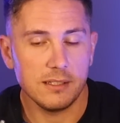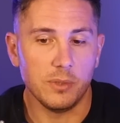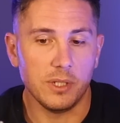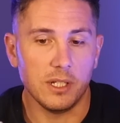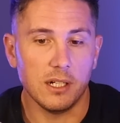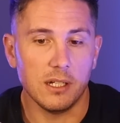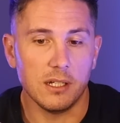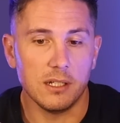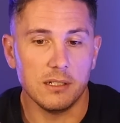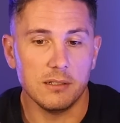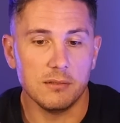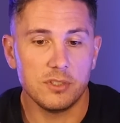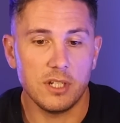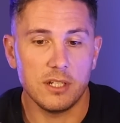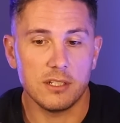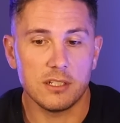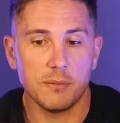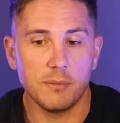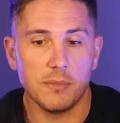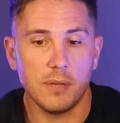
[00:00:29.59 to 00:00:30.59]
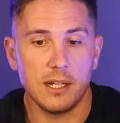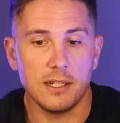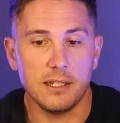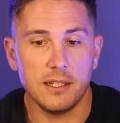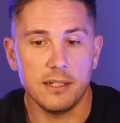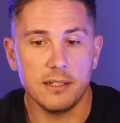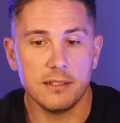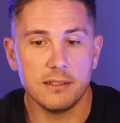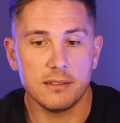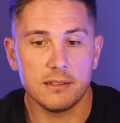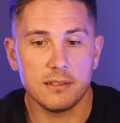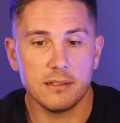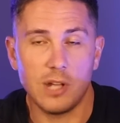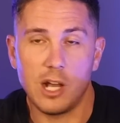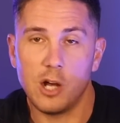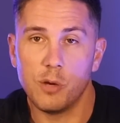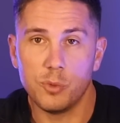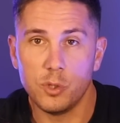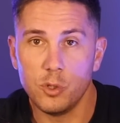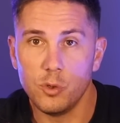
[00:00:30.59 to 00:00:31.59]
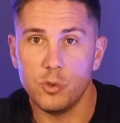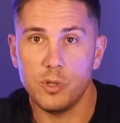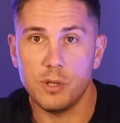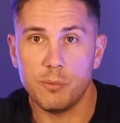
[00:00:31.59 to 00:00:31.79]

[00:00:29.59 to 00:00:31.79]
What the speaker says: We're going to share some ideas to help you